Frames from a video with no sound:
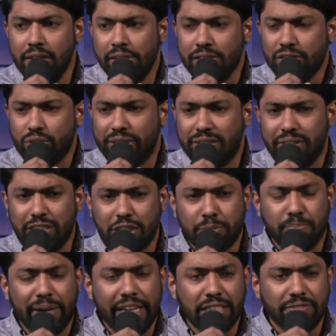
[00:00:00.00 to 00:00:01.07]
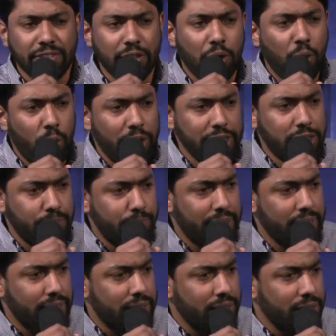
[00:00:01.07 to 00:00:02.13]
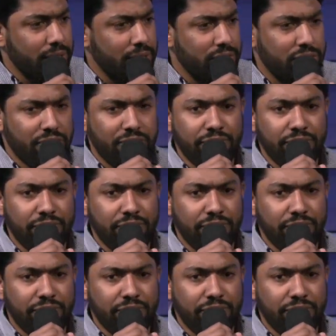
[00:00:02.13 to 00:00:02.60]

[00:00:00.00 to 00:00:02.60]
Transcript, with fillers: so that there is place for the Holy Spirit to